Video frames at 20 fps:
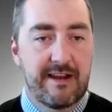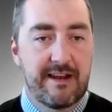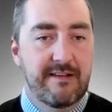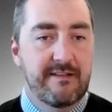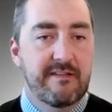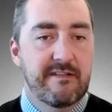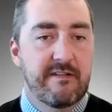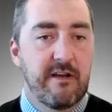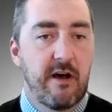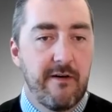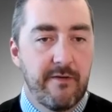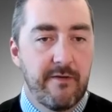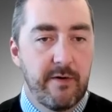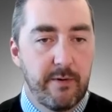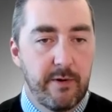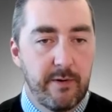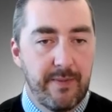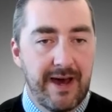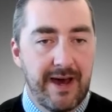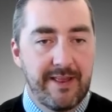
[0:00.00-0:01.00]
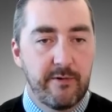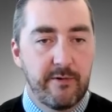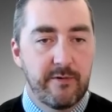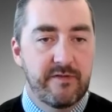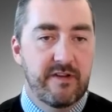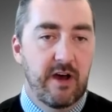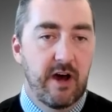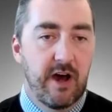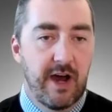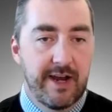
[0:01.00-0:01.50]
is solvable by
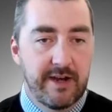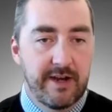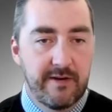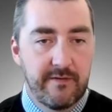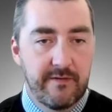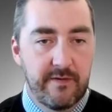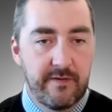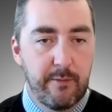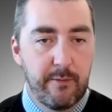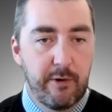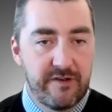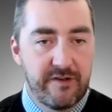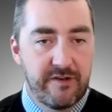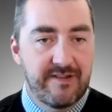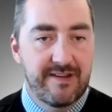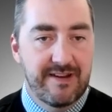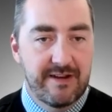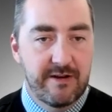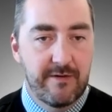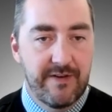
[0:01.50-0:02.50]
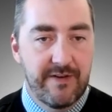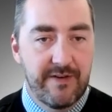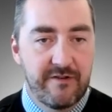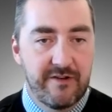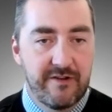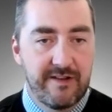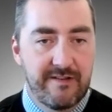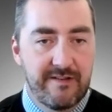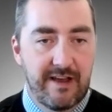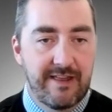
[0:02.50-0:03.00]
those kind of emergency
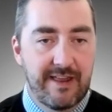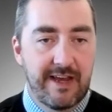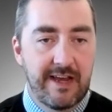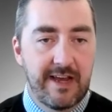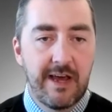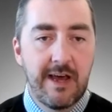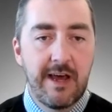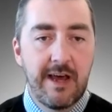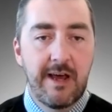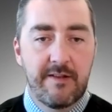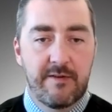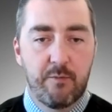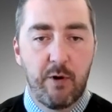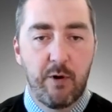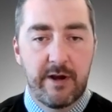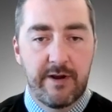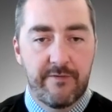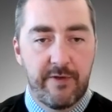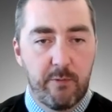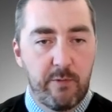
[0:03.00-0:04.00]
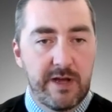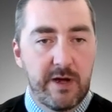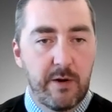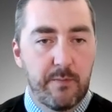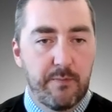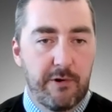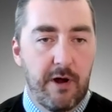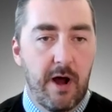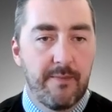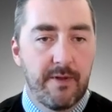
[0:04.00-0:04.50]
interventions. I think it's one of the real
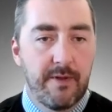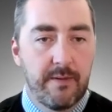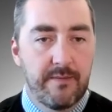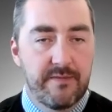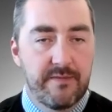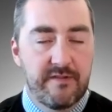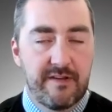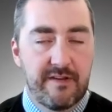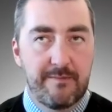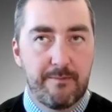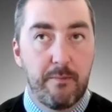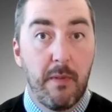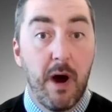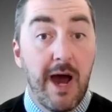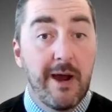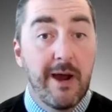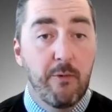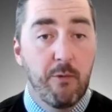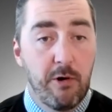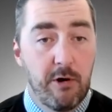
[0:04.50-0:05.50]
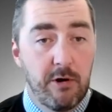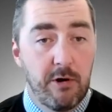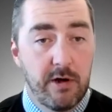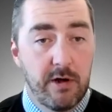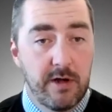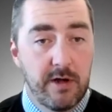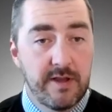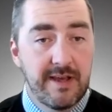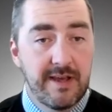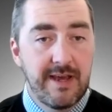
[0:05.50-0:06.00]
problems in my
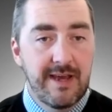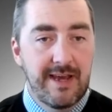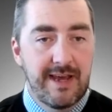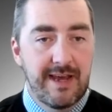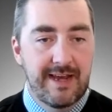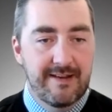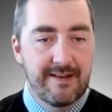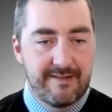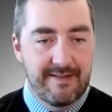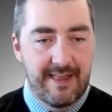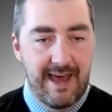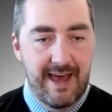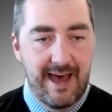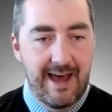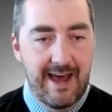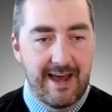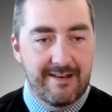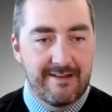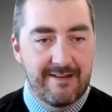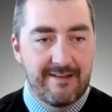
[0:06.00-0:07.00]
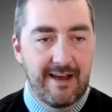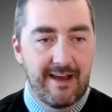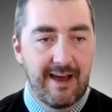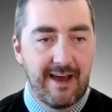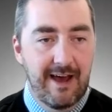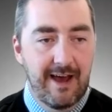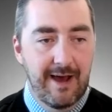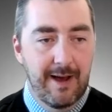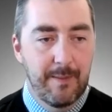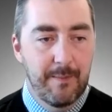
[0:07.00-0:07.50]
world is that
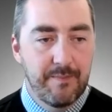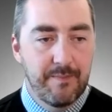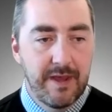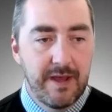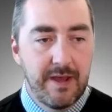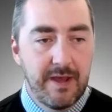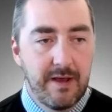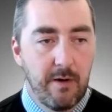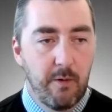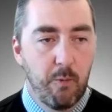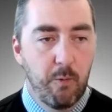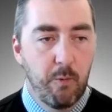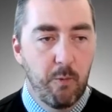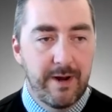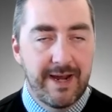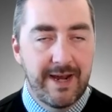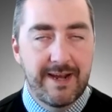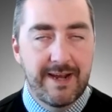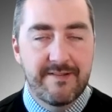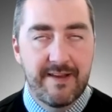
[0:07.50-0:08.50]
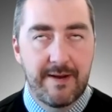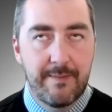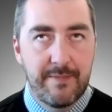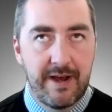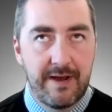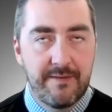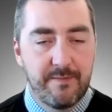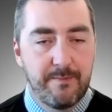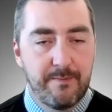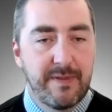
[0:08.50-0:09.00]
we
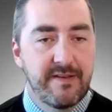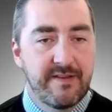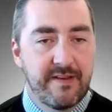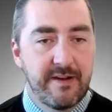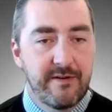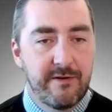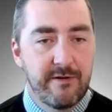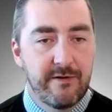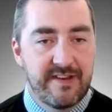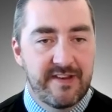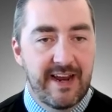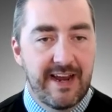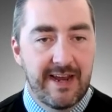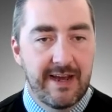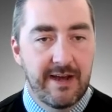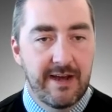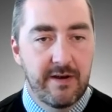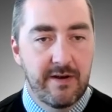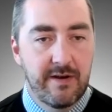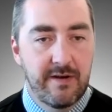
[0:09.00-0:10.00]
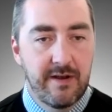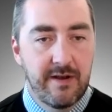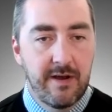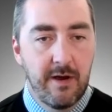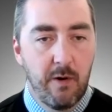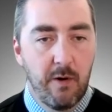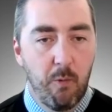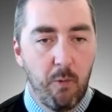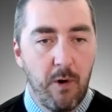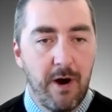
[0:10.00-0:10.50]
sometimes misunderstand
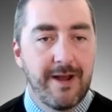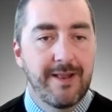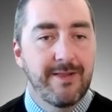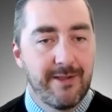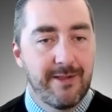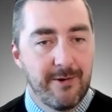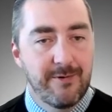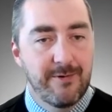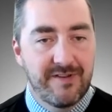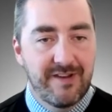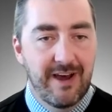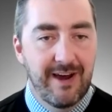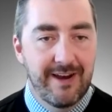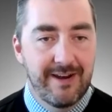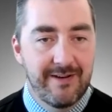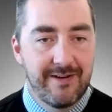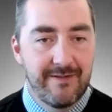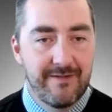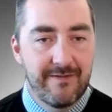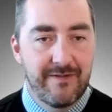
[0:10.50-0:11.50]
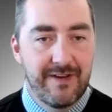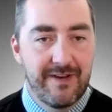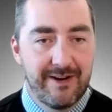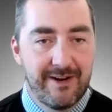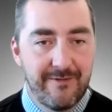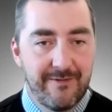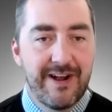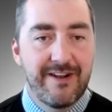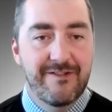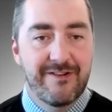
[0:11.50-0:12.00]
what those kind of
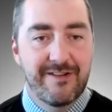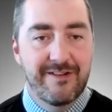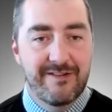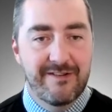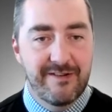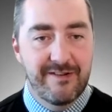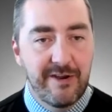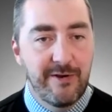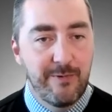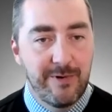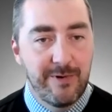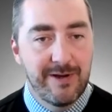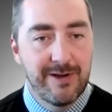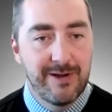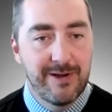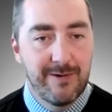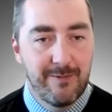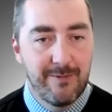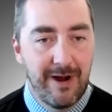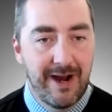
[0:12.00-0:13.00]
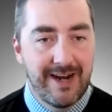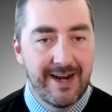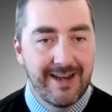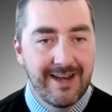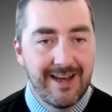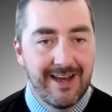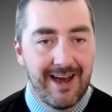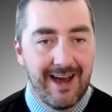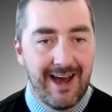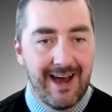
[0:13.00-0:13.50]
interventions do. right?